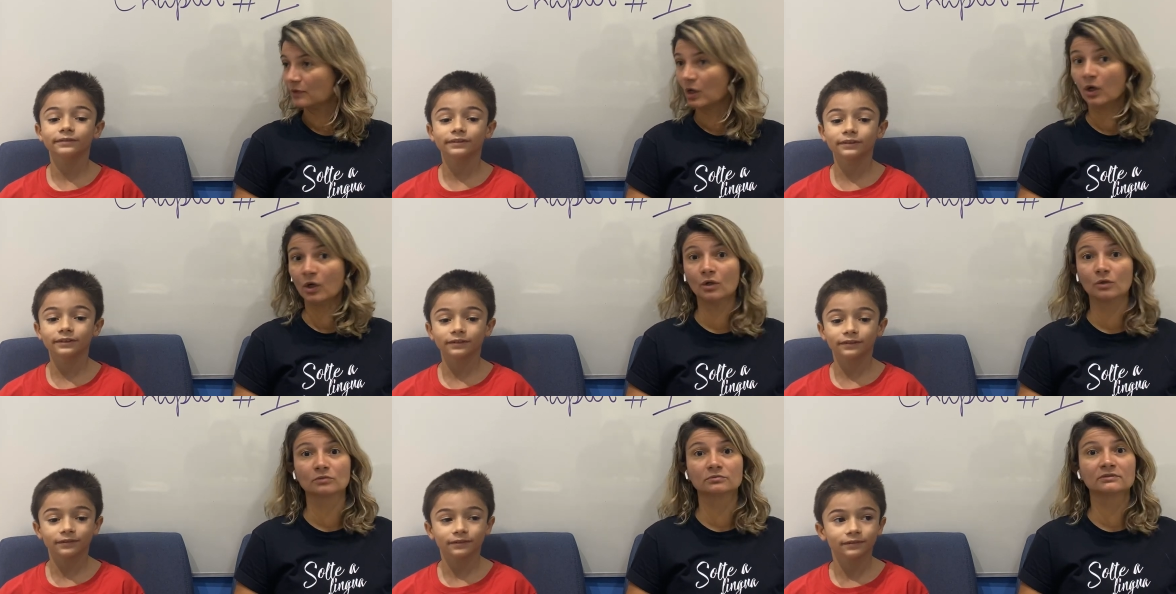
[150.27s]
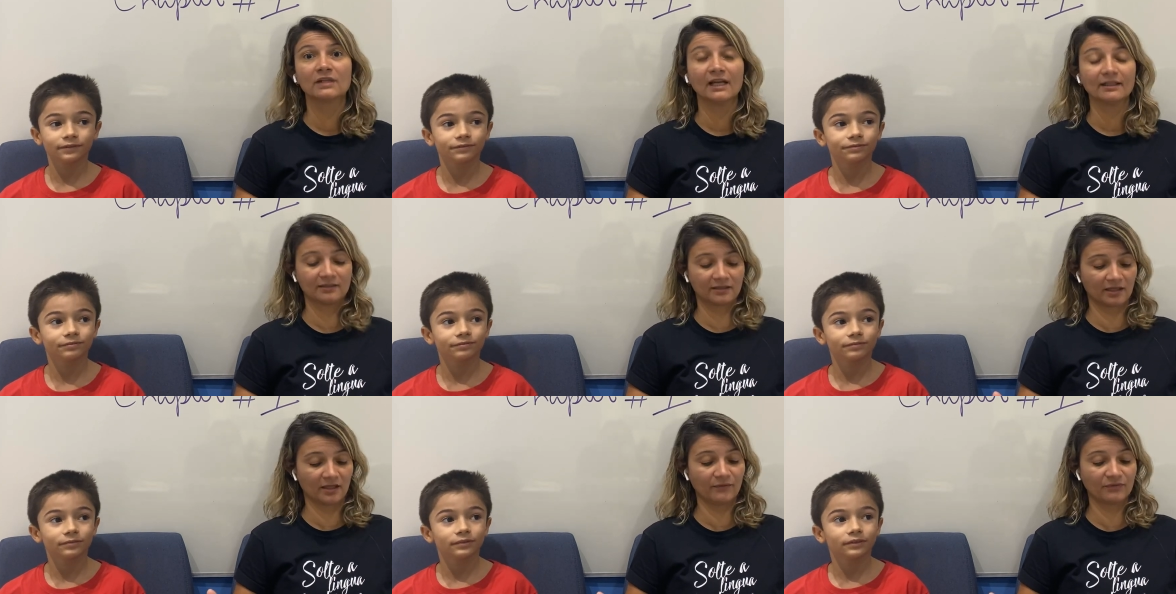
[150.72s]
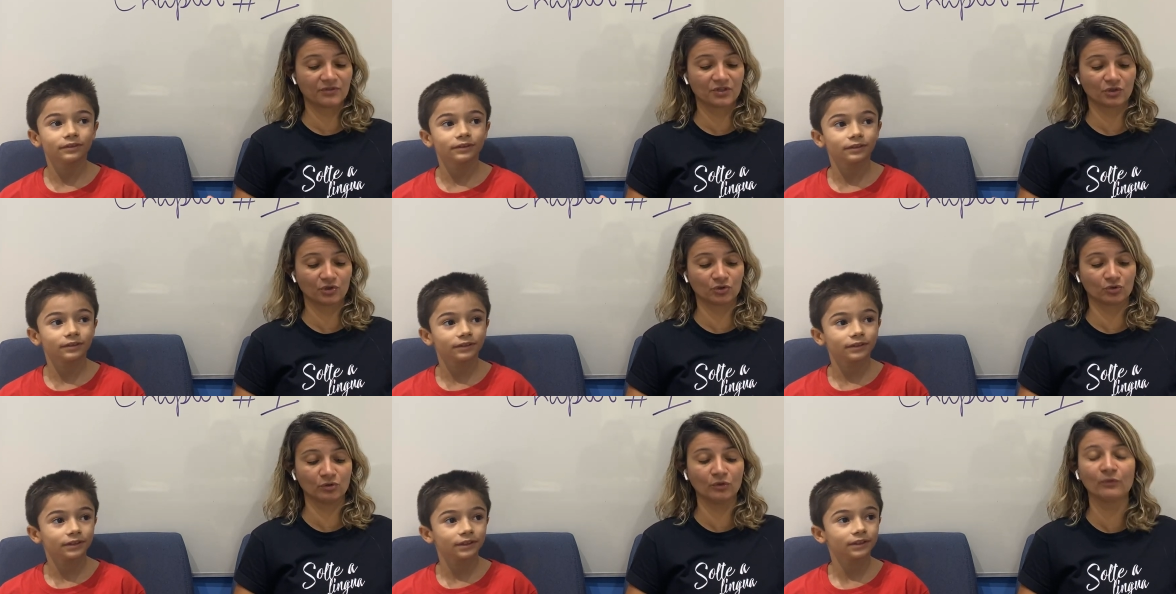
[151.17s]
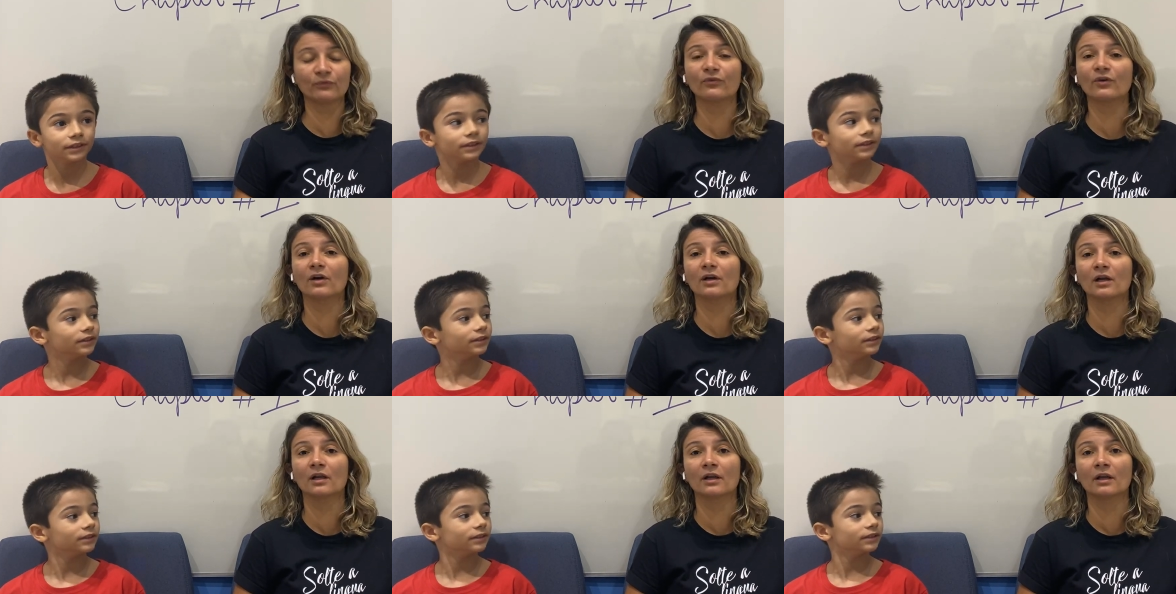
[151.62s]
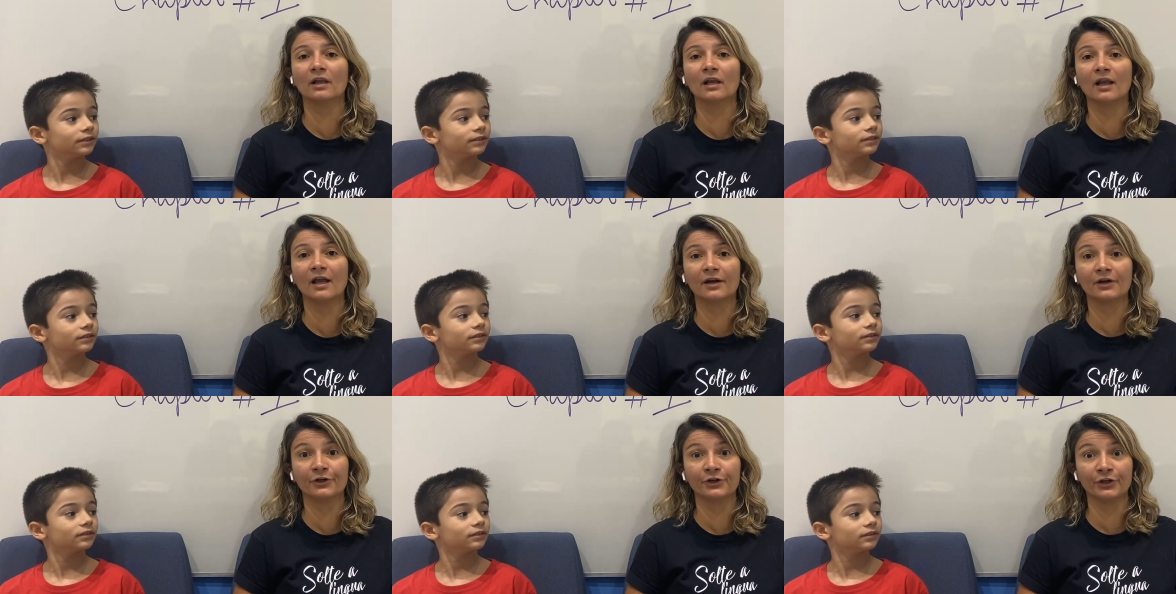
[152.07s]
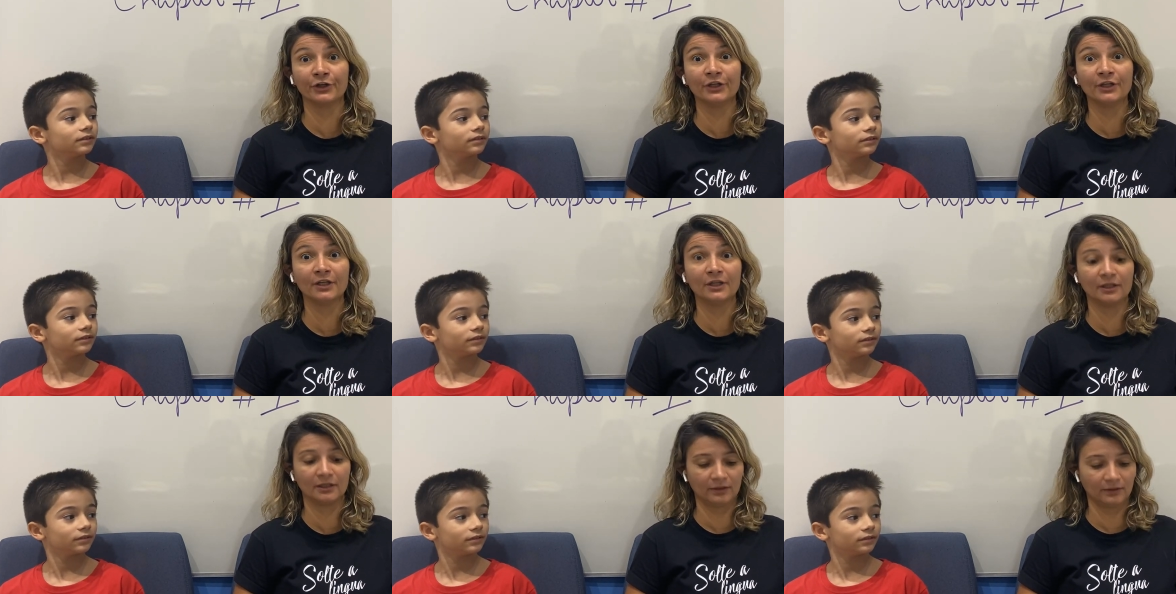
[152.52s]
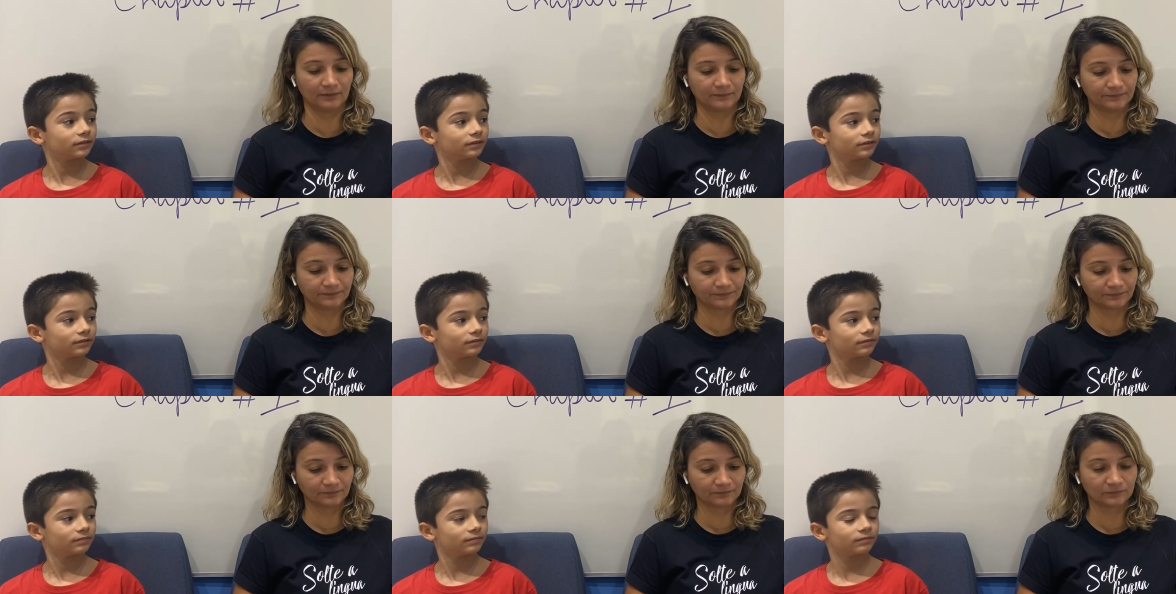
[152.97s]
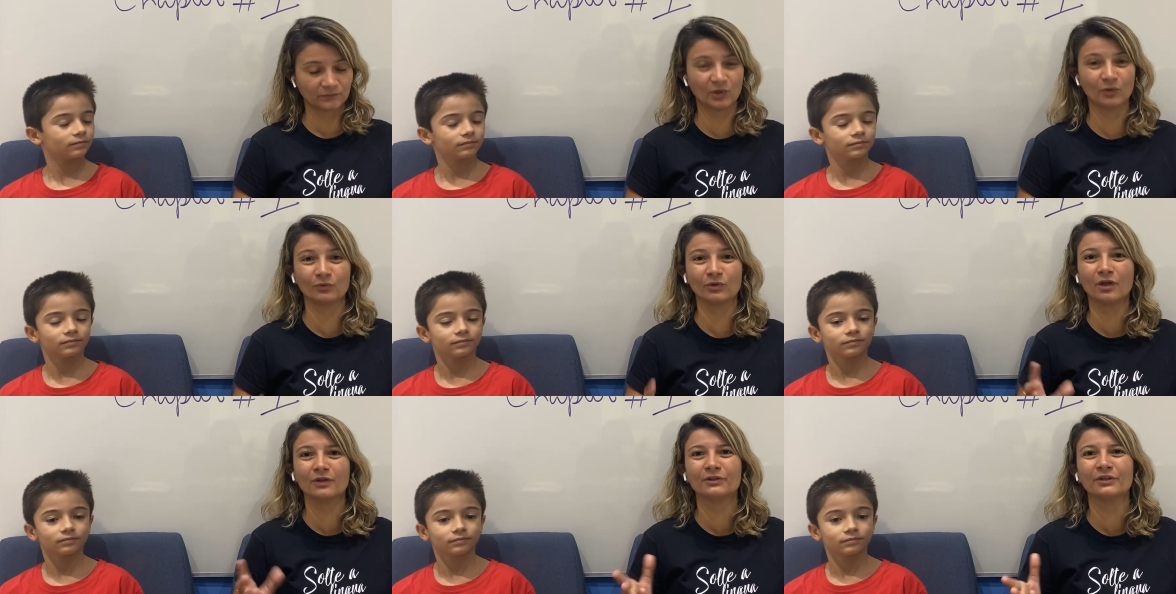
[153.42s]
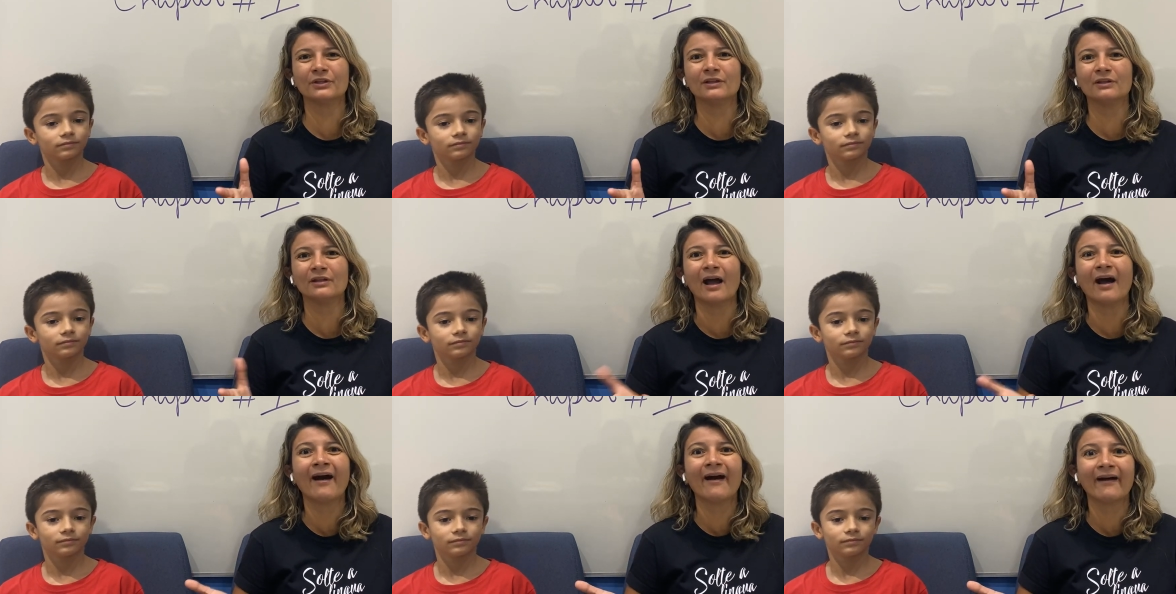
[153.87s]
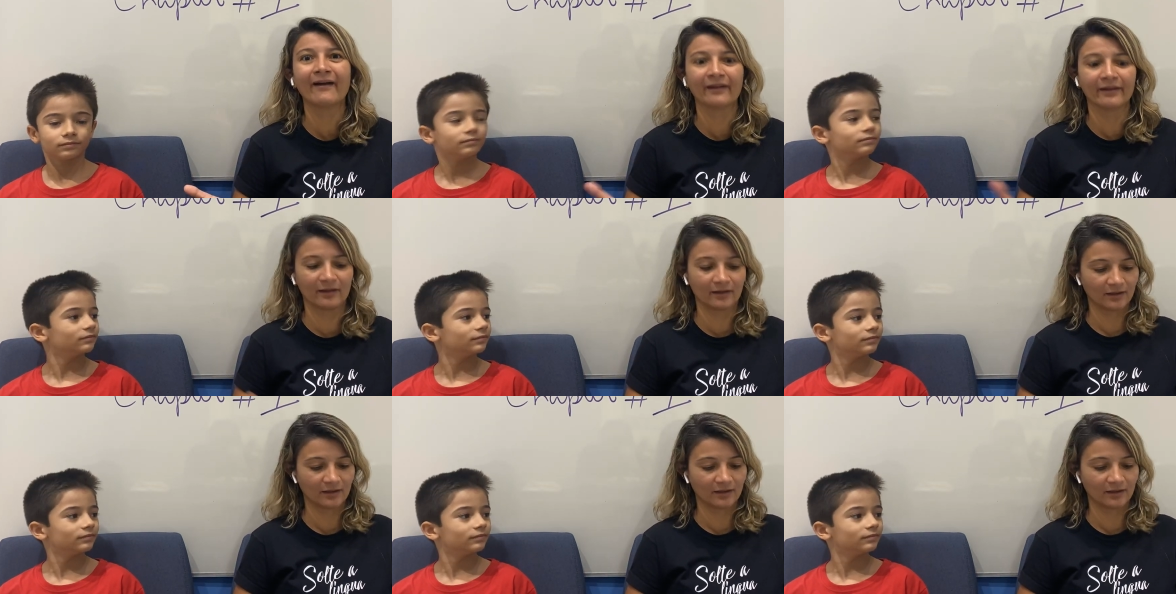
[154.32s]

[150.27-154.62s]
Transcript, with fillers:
Speaker 1: Oh, that gives a true for letter E. No, not E, I.